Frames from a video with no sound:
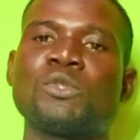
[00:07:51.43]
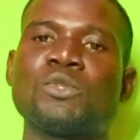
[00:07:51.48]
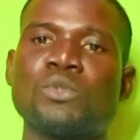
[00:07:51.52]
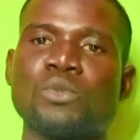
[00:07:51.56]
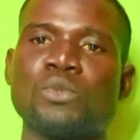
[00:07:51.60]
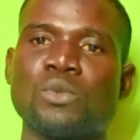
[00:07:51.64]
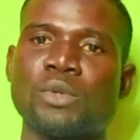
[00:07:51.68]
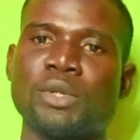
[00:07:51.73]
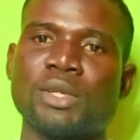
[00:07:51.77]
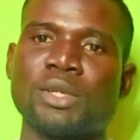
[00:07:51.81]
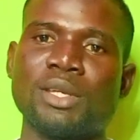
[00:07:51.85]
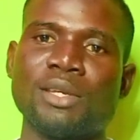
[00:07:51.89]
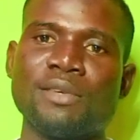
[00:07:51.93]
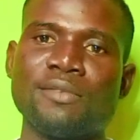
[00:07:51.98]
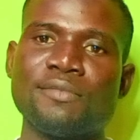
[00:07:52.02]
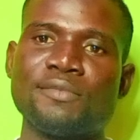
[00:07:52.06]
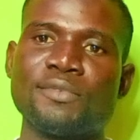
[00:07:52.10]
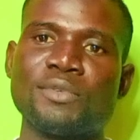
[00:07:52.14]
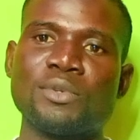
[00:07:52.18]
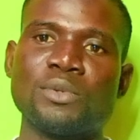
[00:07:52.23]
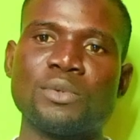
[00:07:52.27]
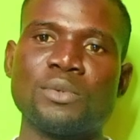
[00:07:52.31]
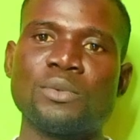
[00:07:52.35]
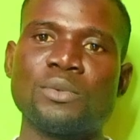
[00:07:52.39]
to
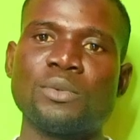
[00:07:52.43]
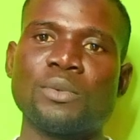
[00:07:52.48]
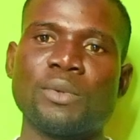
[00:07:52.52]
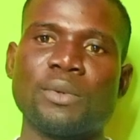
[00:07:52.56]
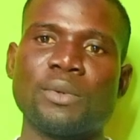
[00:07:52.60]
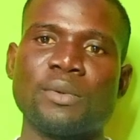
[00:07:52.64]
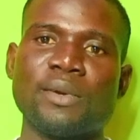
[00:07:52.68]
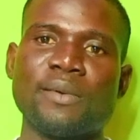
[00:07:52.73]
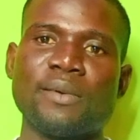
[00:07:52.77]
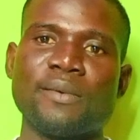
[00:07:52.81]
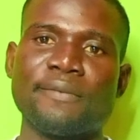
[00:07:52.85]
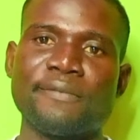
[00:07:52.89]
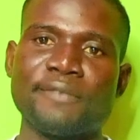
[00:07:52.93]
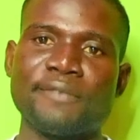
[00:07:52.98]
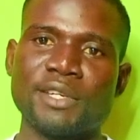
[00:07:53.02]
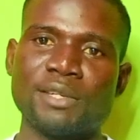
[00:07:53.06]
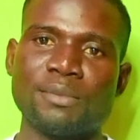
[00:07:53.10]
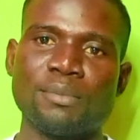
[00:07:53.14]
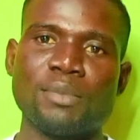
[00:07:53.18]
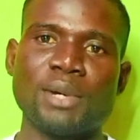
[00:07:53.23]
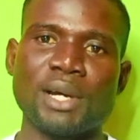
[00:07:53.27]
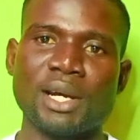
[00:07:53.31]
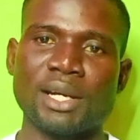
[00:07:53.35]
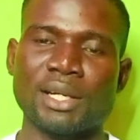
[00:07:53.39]
give you
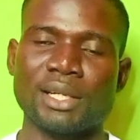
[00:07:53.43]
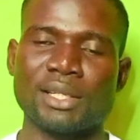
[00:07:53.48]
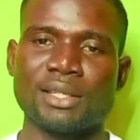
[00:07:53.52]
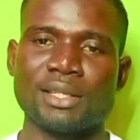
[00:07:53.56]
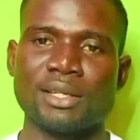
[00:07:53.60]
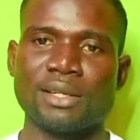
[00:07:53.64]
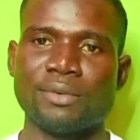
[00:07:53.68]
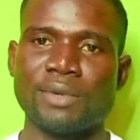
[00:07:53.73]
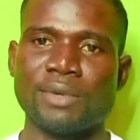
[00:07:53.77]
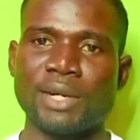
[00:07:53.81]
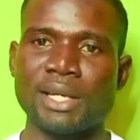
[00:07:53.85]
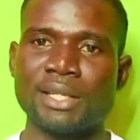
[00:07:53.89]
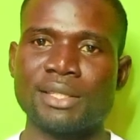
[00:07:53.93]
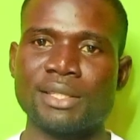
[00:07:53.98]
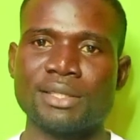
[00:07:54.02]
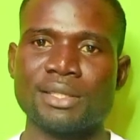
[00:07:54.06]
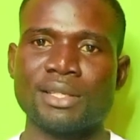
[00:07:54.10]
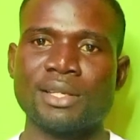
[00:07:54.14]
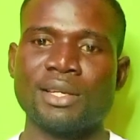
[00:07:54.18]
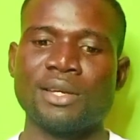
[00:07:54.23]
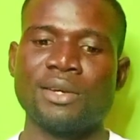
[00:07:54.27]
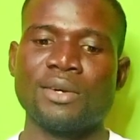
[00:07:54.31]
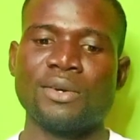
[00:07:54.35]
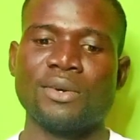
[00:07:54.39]
feedback, right,
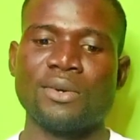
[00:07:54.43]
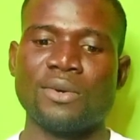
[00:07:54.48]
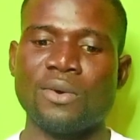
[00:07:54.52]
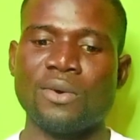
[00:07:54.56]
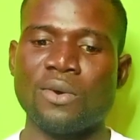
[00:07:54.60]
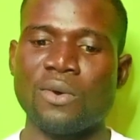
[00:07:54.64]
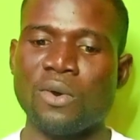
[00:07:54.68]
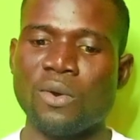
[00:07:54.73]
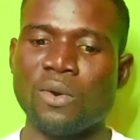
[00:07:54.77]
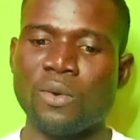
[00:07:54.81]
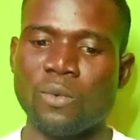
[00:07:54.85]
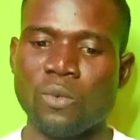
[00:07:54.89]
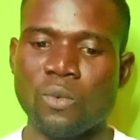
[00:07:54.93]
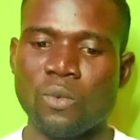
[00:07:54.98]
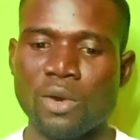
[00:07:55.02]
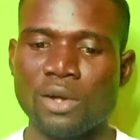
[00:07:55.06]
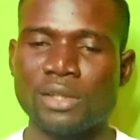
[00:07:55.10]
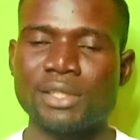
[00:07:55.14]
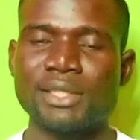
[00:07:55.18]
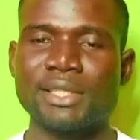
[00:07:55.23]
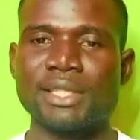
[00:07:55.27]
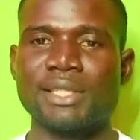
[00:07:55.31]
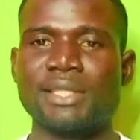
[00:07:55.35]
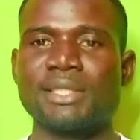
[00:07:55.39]
on
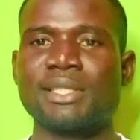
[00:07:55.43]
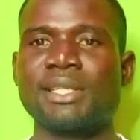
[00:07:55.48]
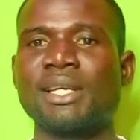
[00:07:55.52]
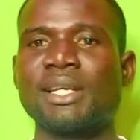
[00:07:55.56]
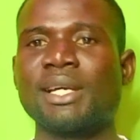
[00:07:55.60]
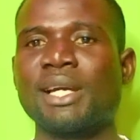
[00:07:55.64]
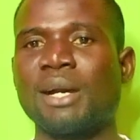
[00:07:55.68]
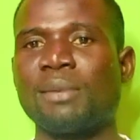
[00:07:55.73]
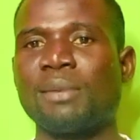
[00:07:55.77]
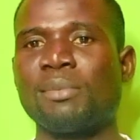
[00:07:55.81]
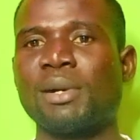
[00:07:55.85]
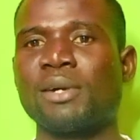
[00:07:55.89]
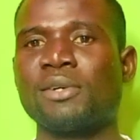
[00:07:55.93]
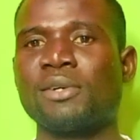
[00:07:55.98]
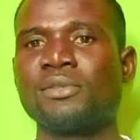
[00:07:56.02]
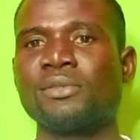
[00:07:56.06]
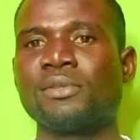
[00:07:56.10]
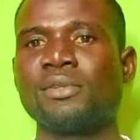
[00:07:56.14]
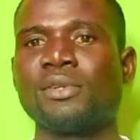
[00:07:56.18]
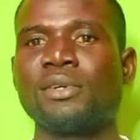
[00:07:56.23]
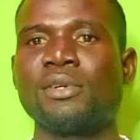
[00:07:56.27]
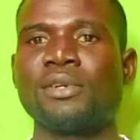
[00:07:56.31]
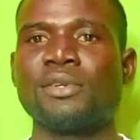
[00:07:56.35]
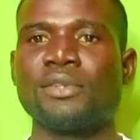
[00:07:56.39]
what they think about
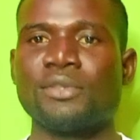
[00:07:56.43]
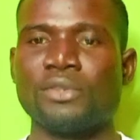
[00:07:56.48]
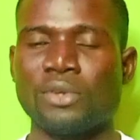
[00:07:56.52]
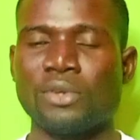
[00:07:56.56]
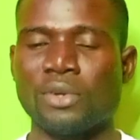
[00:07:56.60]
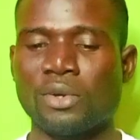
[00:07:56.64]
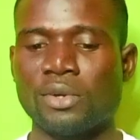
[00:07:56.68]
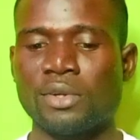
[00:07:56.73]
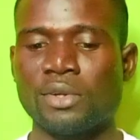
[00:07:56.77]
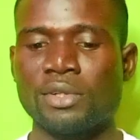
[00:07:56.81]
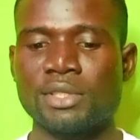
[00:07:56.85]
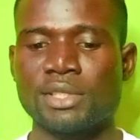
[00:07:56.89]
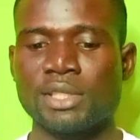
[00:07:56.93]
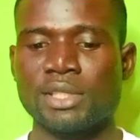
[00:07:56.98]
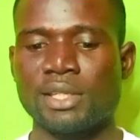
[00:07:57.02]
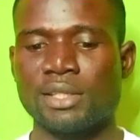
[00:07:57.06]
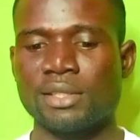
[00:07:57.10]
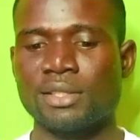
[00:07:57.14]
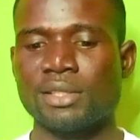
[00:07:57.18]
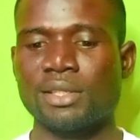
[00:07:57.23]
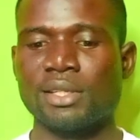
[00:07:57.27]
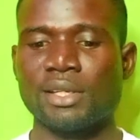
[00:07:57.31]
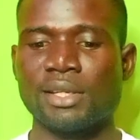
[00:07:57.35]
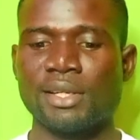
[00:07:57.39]
your
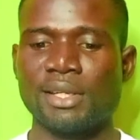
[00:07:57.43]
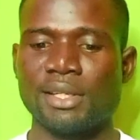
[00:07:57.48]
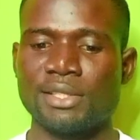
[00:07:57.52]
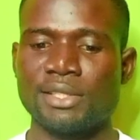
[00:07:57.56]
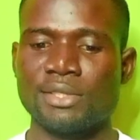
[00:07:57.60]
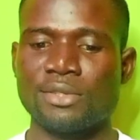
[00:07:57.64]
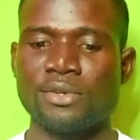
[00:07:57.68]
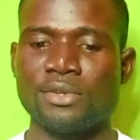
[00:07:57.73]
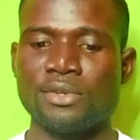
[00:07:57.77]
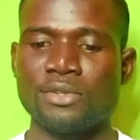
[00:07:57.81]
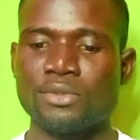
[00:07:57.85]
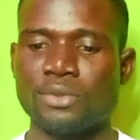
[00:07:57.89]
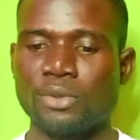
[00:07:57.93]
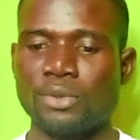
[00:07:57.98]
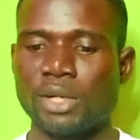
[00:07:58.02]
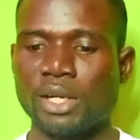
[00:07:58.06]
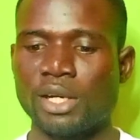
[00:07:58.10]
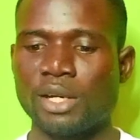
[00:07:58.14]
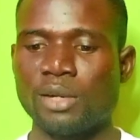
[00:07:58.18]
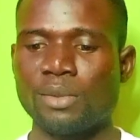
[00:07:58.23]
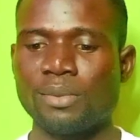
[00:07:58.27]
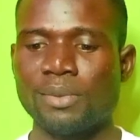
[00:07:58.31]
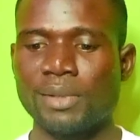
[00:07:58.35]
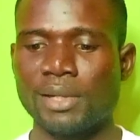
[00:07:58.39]
content, is going to
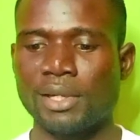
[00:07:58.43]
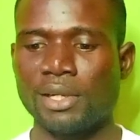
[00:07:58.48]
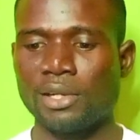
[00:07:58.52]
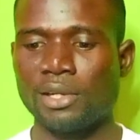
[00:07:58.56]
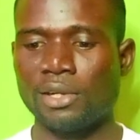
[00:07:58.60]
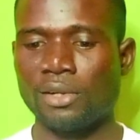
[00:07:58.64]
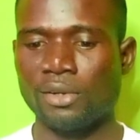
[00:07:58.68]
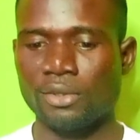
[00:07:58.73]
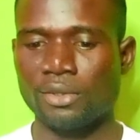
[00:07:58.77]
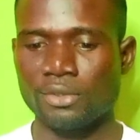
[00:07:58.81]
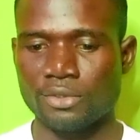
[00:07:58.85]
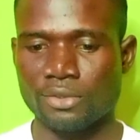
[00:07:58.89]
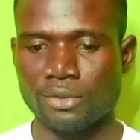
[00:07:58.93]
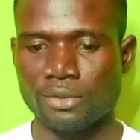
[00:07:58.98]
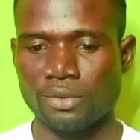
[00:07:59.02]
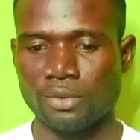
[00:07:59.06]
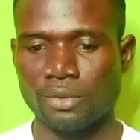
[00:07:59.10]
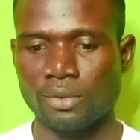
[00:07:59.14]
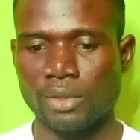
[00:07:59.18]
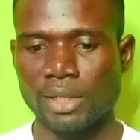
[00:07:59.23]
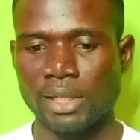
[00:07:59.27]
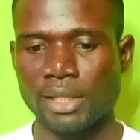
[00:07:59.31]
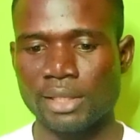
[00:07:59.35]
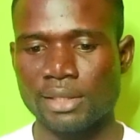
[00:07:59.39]
help a lot,
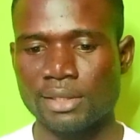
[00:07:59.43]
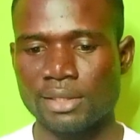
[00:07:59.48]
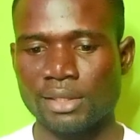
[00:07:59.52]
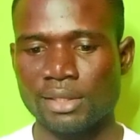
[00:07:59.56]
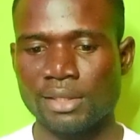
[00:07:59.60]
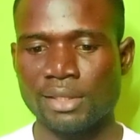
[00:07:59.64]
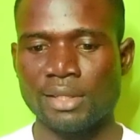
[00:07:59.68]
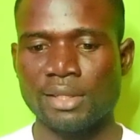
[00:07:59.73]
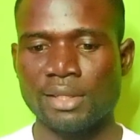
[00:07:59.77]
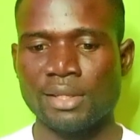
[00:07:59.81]
right?